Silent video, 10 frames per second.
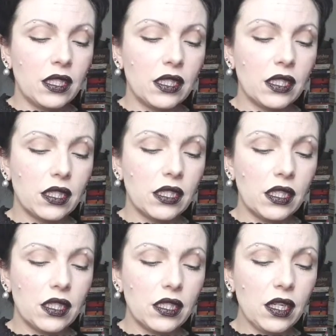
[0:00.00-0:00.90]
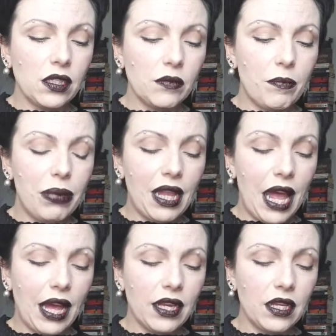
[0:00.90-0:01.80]
It's not
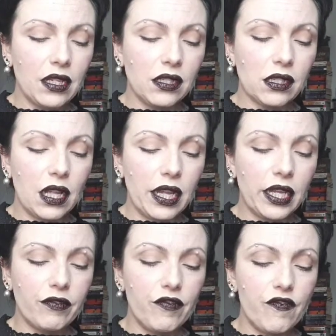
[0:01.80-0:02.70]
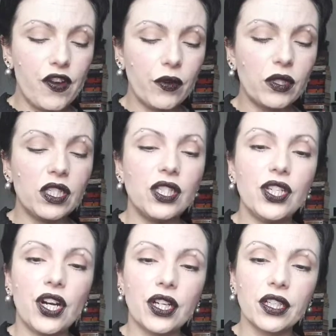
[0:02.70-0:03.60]
black, it's like very
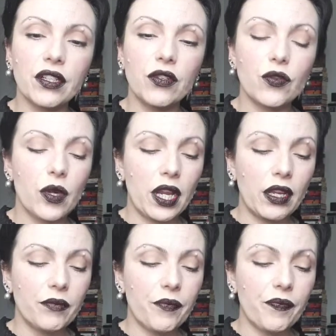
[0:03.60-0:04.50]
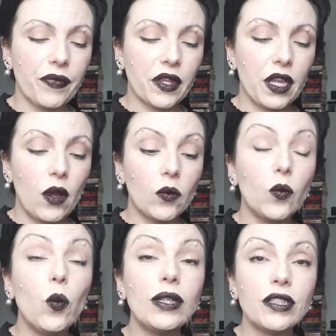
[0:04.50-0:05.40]
dark gray.
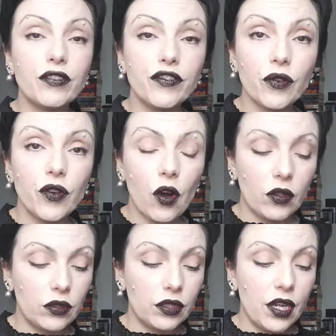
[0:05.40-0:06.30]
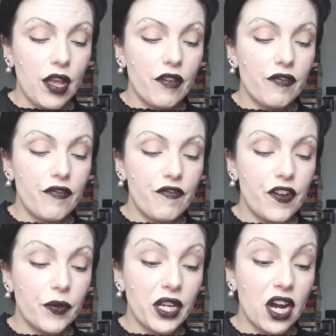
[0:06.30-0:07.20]
Wonderful color,
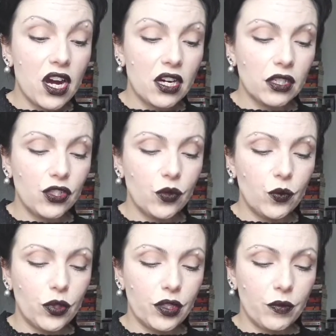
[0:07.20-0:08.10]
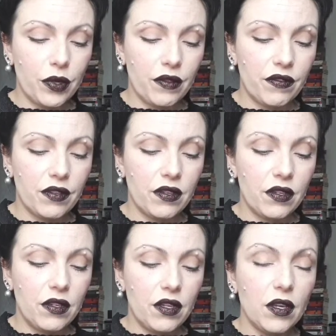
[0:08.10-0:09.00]
very hard to work
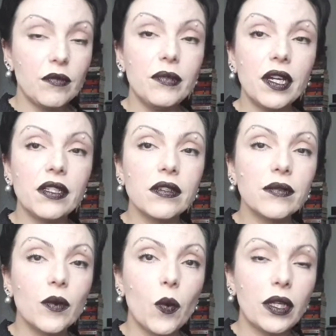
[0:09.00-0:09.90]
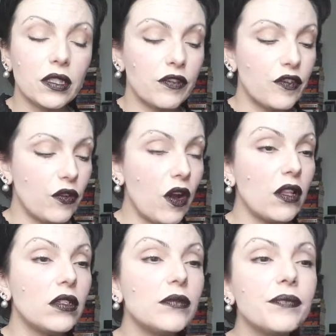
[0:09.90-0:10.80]
with, but wonderful
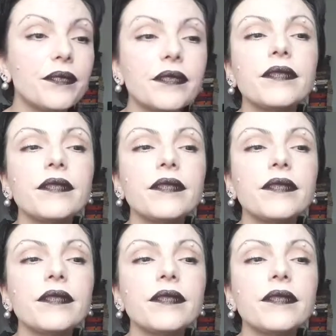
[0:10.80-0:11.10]
color.